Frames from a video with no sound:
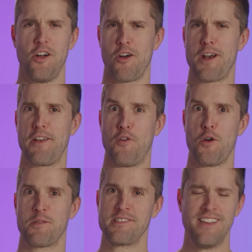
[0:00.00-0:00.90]
All right,
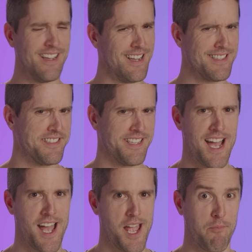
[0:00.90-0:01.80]
folks, it's
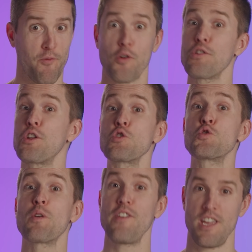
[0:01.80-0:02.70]
time for a little
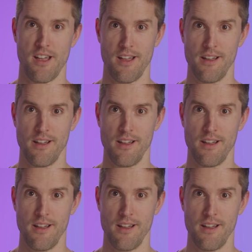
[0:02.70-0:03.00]
trivia.